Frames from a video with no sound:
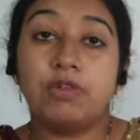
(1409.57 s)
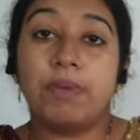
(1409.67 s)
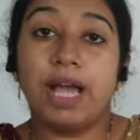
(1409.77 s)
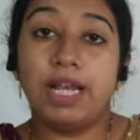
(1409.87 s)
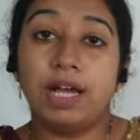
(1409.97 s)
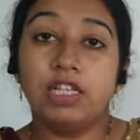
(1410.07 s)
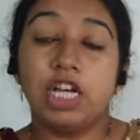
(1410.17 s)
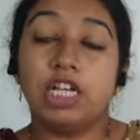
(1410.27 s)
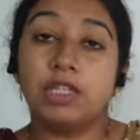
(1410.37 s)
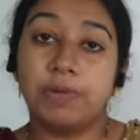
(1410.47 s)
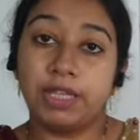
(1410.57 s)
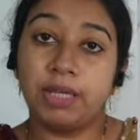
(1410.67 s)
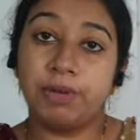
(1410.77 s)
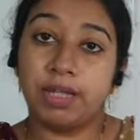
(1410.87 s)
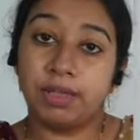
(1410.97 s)
By lunch, Smriti
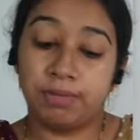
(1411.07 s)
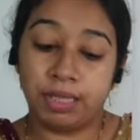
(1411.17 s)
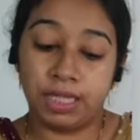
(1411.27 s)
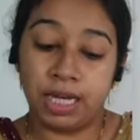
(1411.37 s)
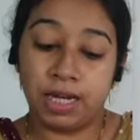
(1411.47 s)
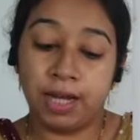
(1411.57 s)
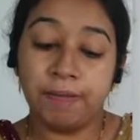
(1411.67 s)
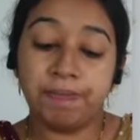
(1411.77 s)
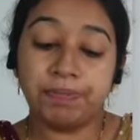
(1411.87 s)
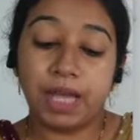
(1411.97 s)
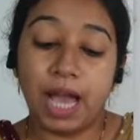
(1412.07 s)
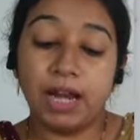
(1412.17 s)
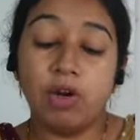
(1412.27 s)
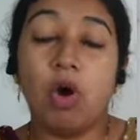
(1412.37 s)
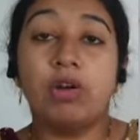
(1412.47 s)
Mandana
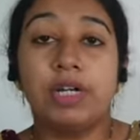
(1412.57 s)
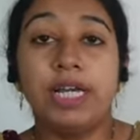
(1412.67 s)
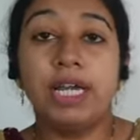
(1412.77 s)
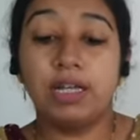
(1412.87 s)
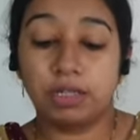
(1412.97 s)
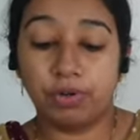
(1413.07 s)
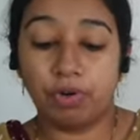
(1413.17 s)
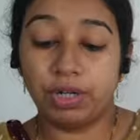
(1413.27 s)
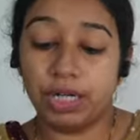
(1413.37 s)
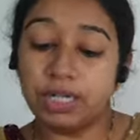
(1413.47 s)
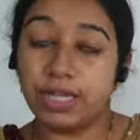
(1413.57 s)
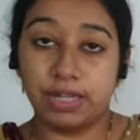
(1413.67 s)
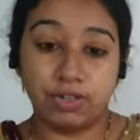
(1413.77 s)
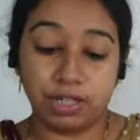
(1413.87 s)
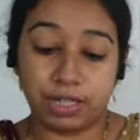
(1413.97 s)
had already scored a
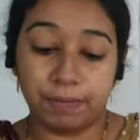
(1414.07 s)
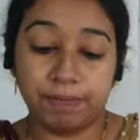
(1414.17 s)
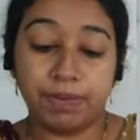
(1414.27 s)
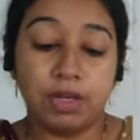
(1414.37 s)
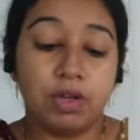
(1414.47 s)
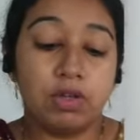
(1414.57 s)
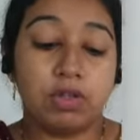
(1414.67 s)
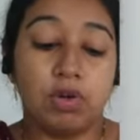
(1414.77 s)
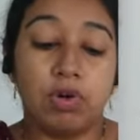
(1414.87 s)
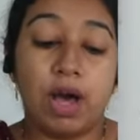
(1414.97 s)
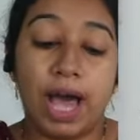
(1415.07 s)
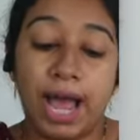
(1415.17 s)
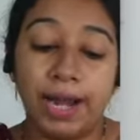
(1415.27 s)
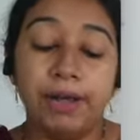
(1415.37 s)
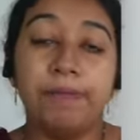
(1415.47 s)
century. So
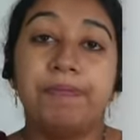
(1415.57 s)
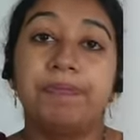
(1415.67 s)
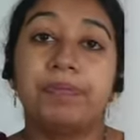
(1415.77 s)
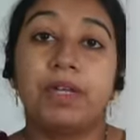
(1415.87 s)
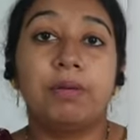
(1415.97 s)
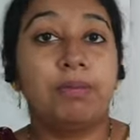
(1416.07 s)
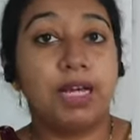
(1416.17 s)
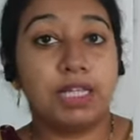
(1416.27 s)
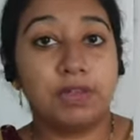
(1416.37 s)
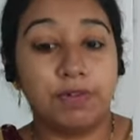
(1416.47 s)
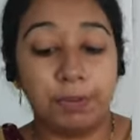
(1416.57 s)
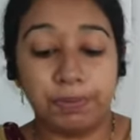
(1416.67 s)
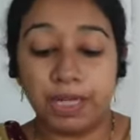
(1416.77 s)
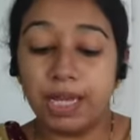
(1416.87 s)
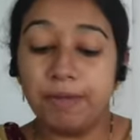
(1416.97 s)
had plus verb
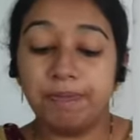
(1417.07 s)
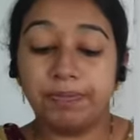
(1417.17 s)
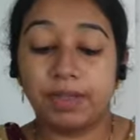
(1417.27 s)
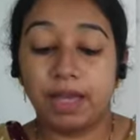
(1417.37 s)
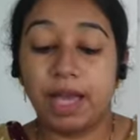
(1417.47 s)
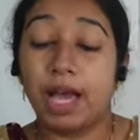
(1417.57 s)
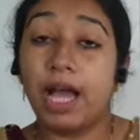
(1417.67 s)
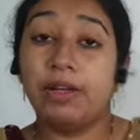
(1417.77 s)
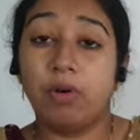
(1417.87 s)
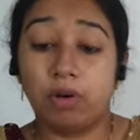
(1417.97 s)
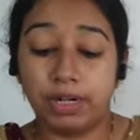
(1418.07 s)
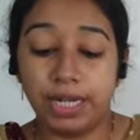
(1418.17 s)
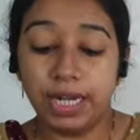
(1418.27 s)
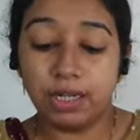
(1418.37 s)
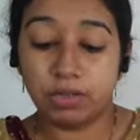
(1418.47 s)
3, had
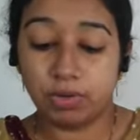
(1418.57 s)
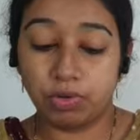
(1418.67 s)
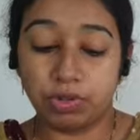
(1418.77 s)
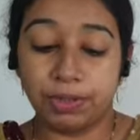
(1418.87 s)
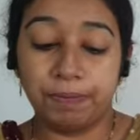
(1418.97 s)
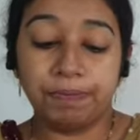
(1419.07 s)
already scored.